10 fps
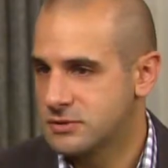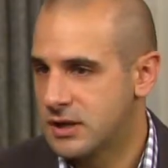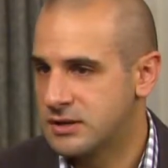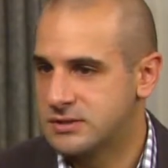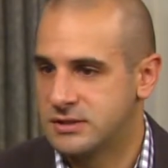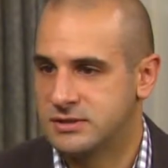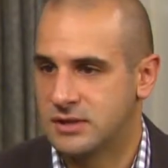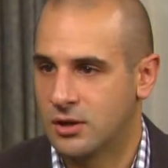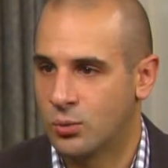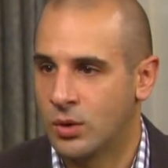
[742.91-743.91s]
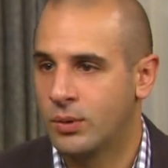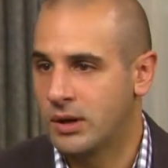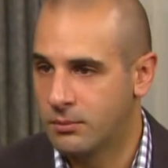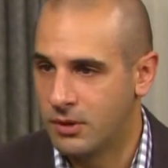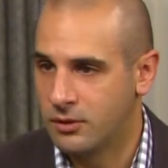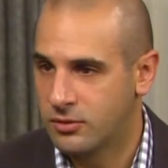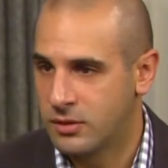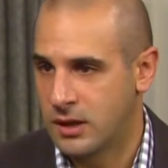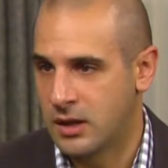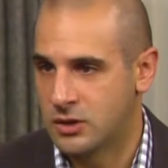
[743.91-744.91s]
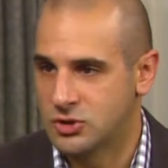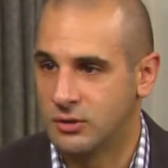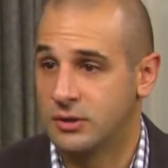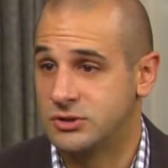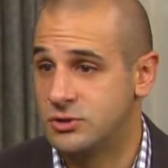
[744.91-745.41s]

status is uh, one week in a month and generally